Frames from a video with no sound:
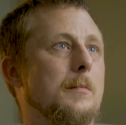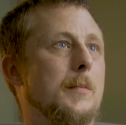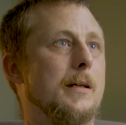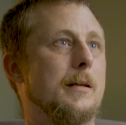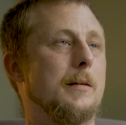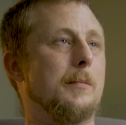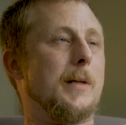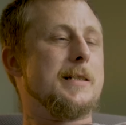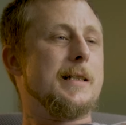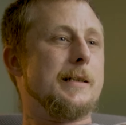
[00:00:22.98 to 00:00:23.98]

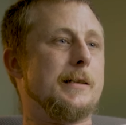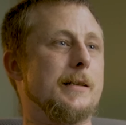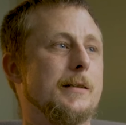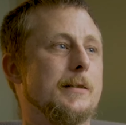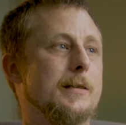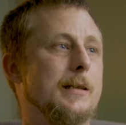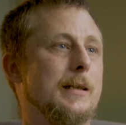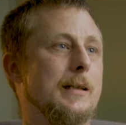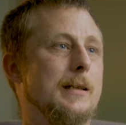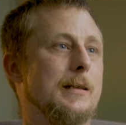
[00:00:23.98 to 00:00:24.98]
My teen years
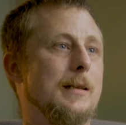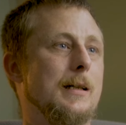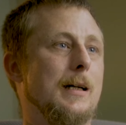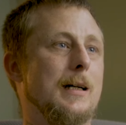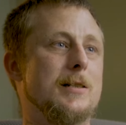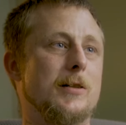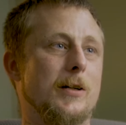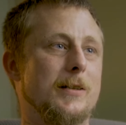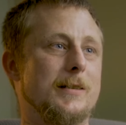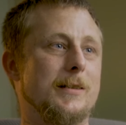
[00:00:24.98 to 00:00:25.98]

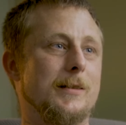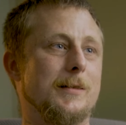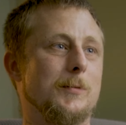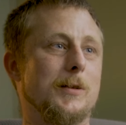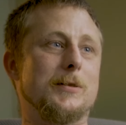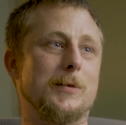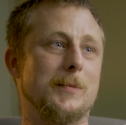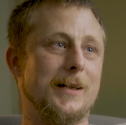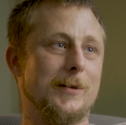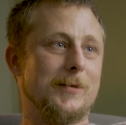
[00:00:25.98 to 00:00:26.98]
started to want to do
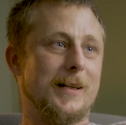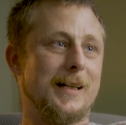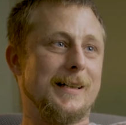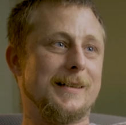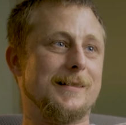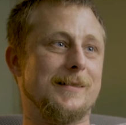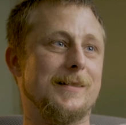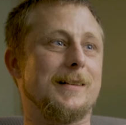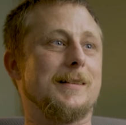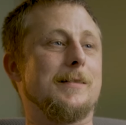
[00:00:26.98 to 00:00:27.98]
my own thing,
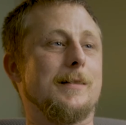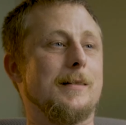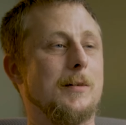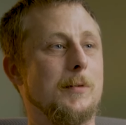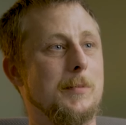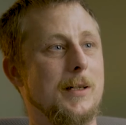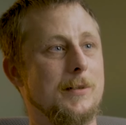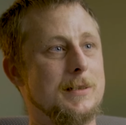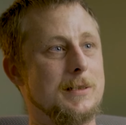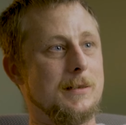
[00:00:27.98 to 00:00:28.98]
the
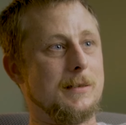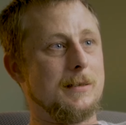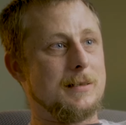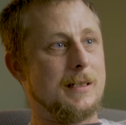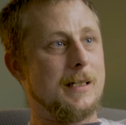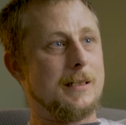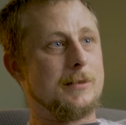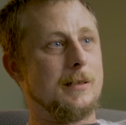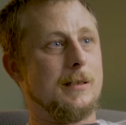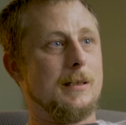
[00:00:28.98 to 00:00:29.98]
rebellious
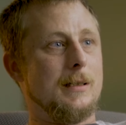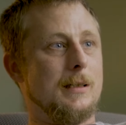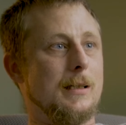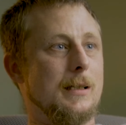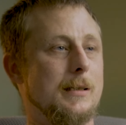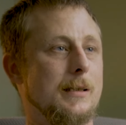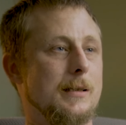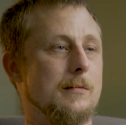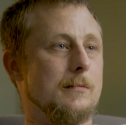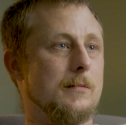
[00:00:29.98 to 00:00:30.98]
stage, and
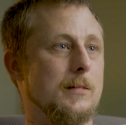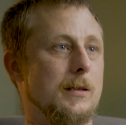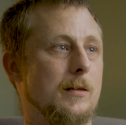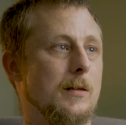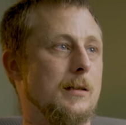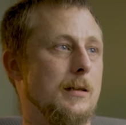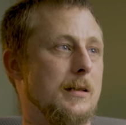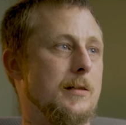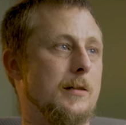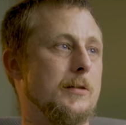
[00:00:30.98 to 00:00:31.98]
then
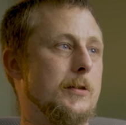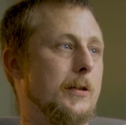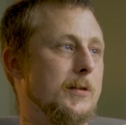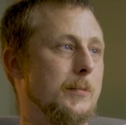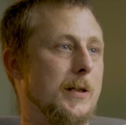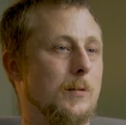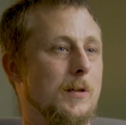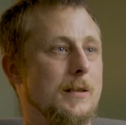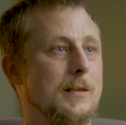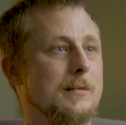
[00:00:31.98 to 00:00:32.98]
I started using
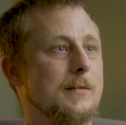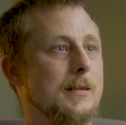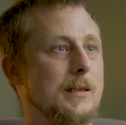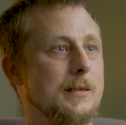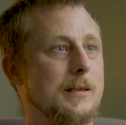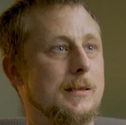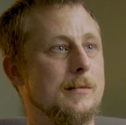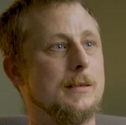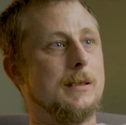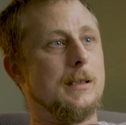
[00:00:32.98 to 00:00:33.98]
marijuana, and
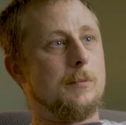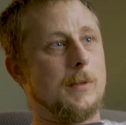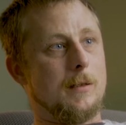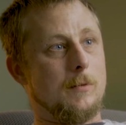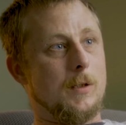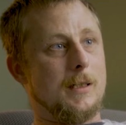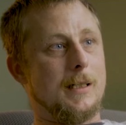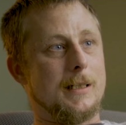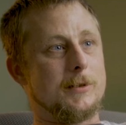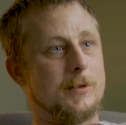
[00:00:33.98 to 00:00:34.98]
then marijuana
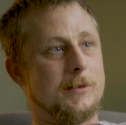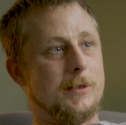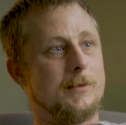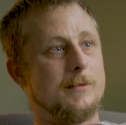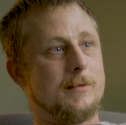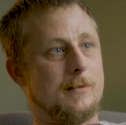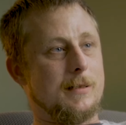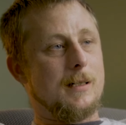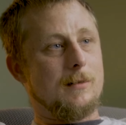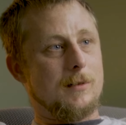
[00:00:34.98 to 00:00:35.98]
actually turned
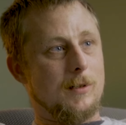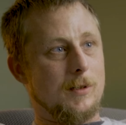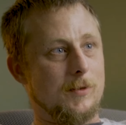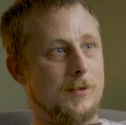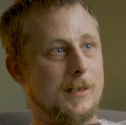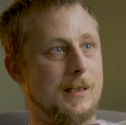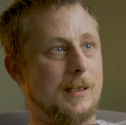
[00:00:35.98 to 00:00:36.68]
to alcohol, then